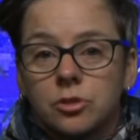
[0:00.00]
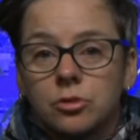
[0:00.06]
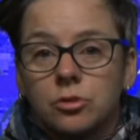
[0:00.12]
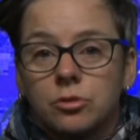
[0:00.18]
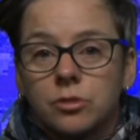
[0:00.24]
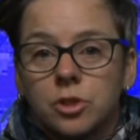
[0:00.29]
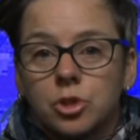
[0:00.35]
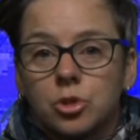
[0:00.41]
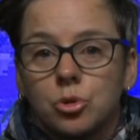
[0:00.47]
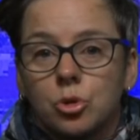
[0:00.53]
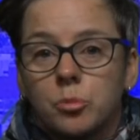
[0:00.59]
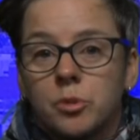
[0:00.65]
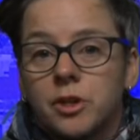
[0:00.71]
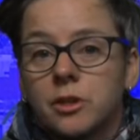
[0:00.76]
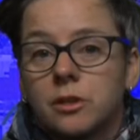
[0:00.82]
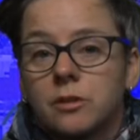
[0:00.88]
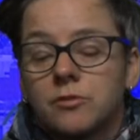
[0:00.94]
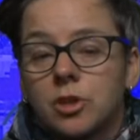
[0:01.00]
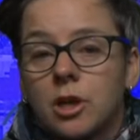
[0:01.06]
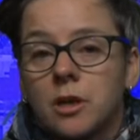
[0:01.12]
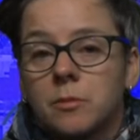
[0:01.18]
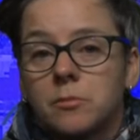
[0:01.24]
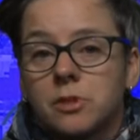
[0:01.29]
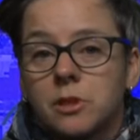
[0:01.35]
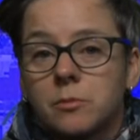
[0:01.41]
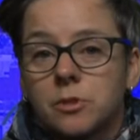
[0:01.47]
or a short period of
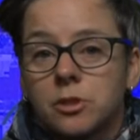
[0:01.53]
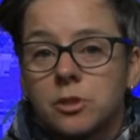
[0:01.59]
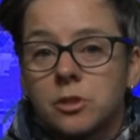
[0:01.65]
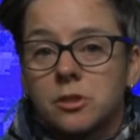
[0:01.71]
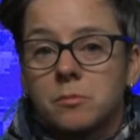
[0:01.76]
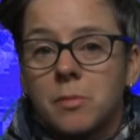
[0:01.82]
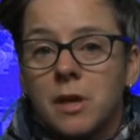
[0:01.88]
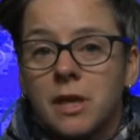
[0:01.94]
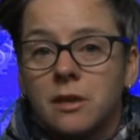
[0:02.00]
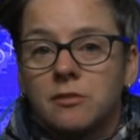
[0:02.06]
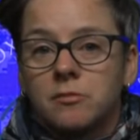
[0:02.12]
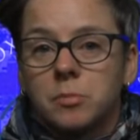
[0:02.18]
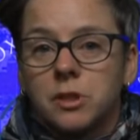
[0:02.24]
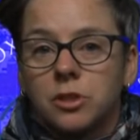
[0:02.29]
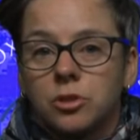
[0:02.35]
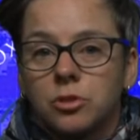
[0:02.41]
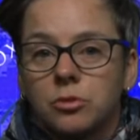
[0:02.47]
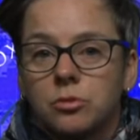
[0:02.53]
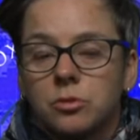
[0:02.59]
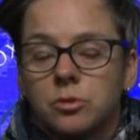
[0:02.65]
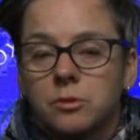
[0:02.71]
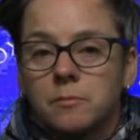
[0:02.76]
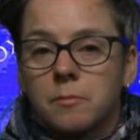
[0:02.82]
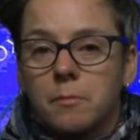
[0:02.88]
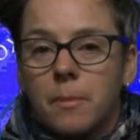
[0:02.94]
time substances may have been used.